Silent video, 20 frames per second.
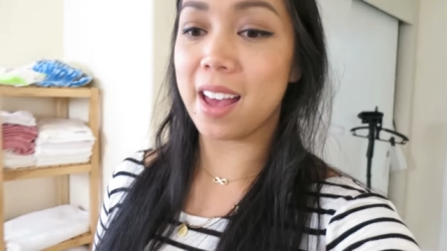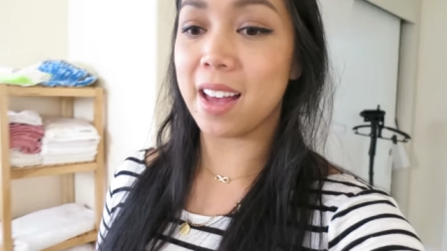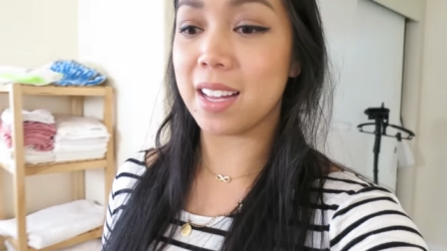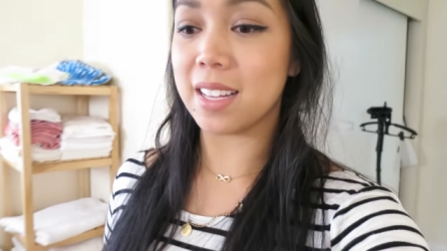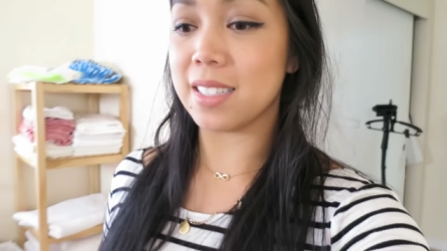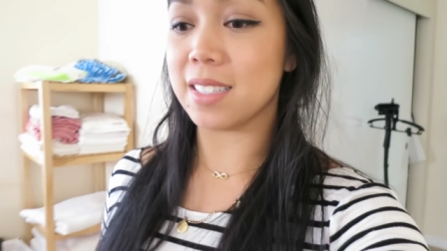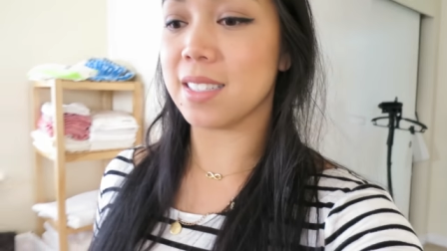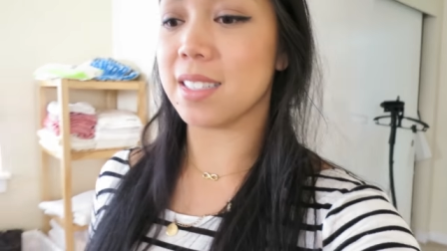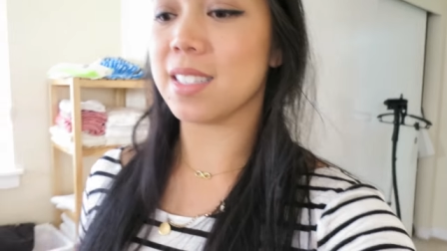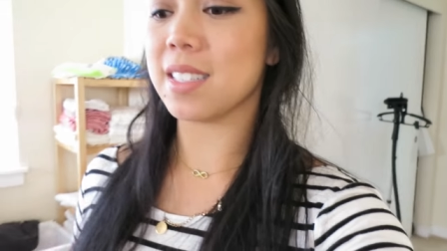
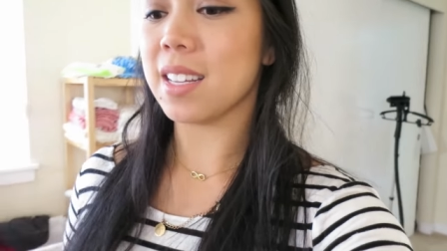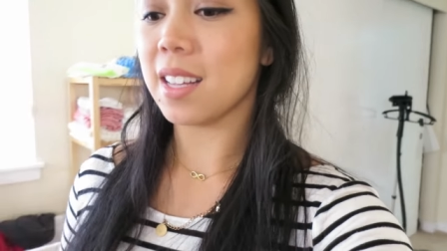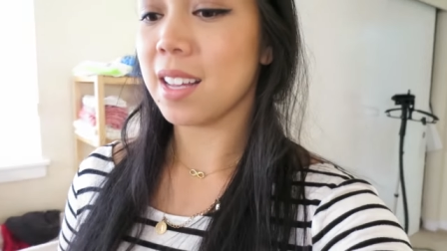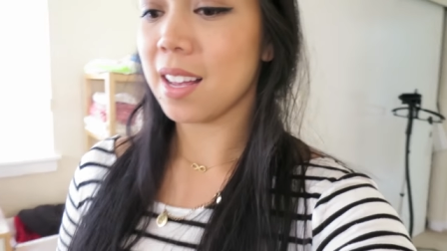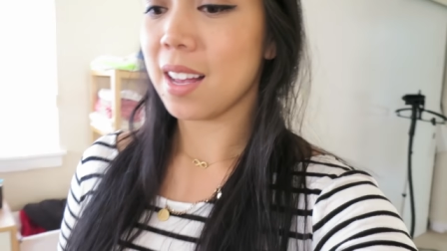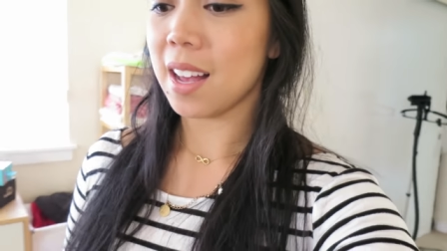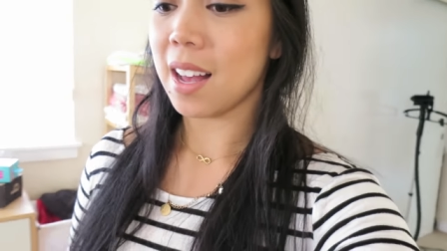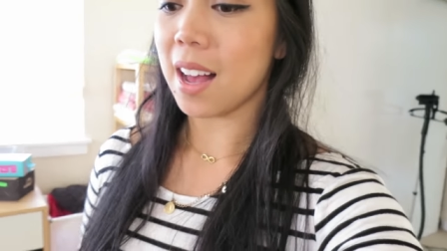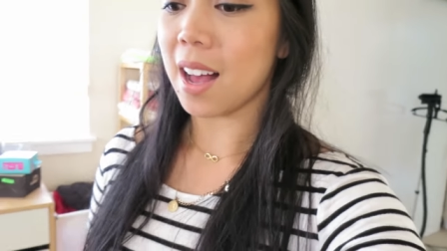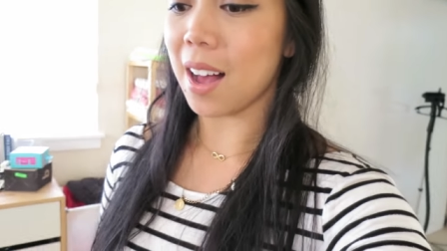And
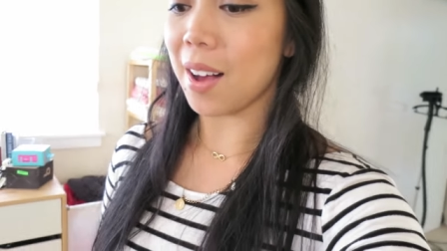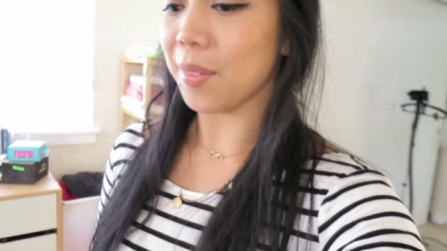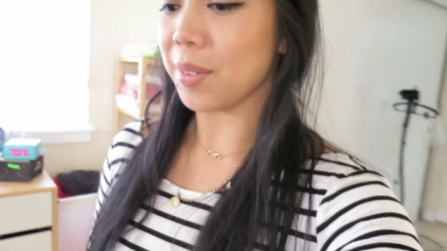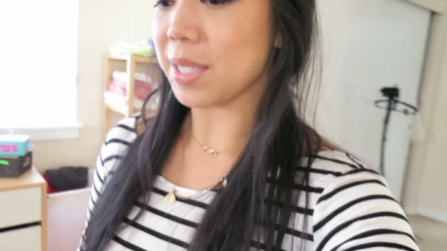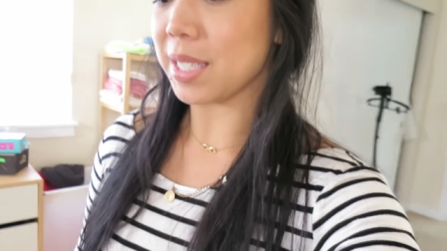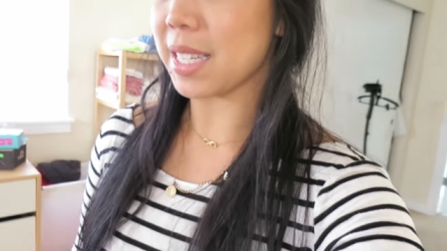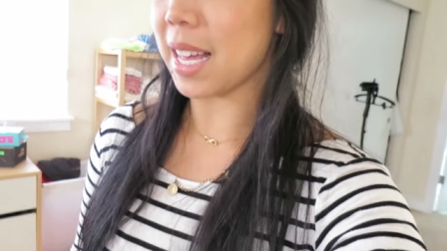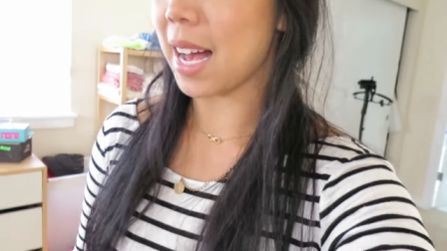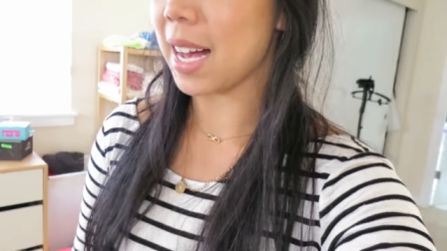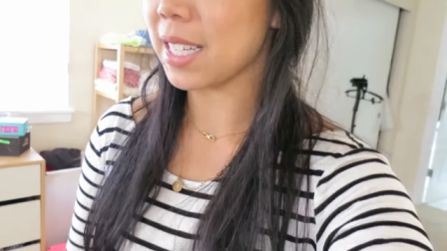I
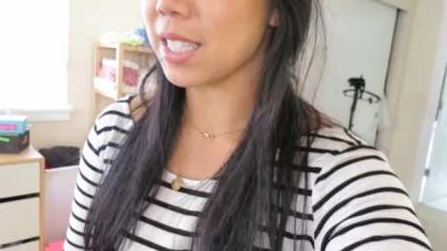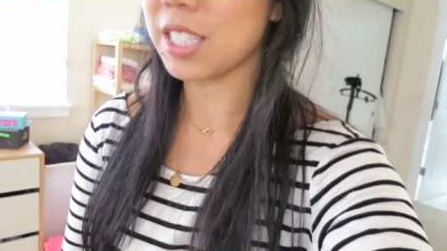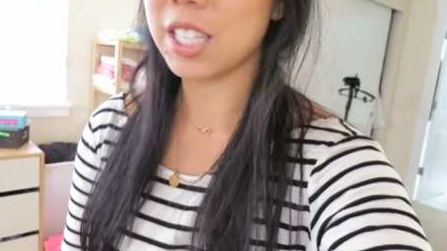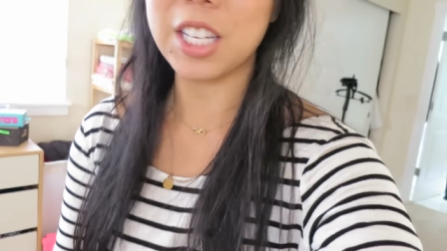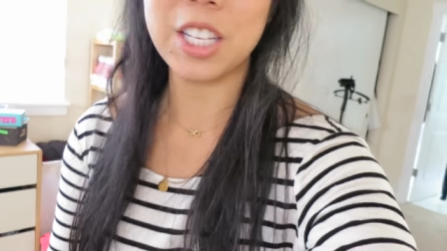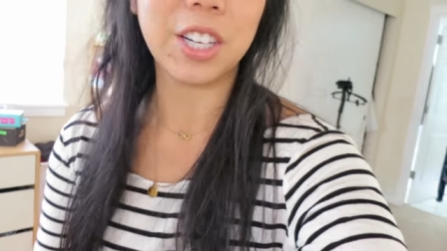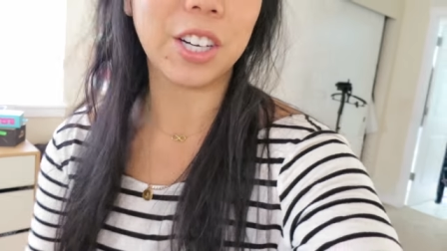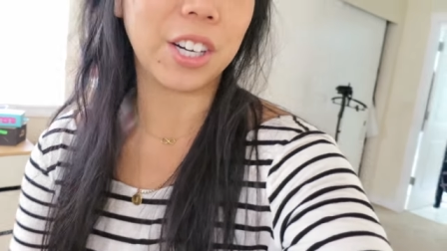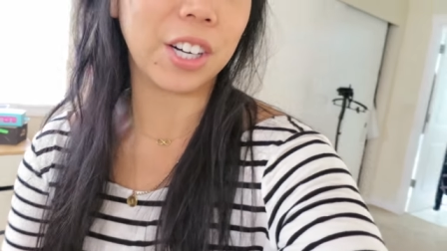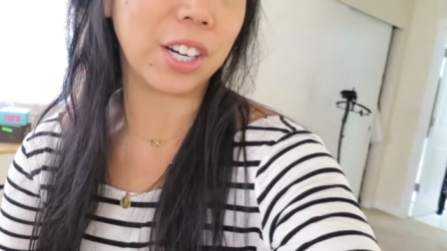was
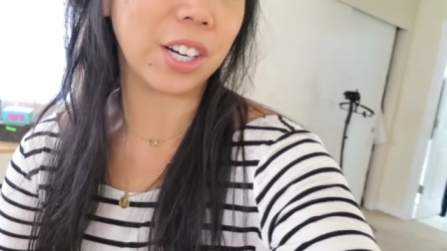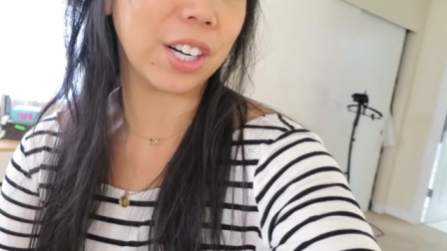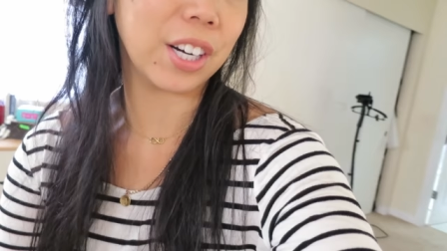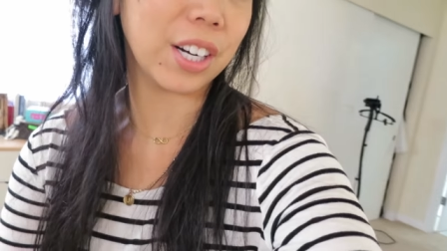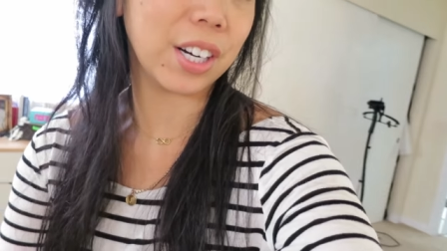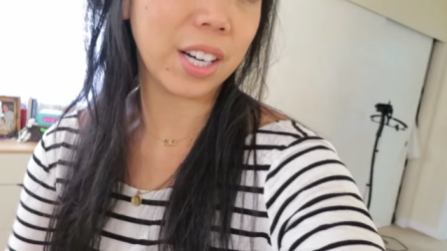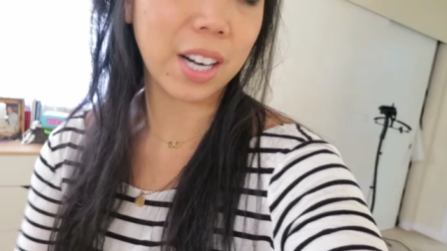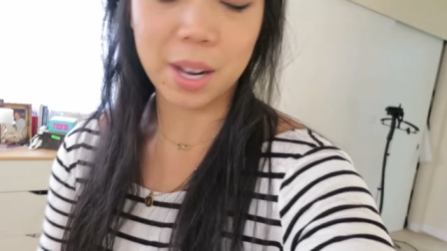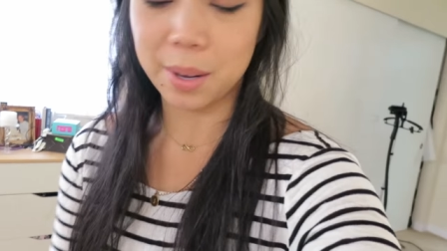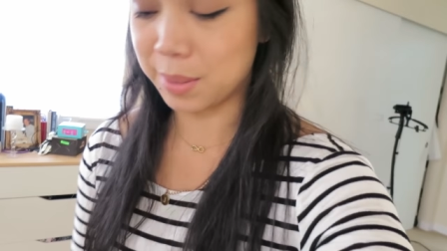asking her,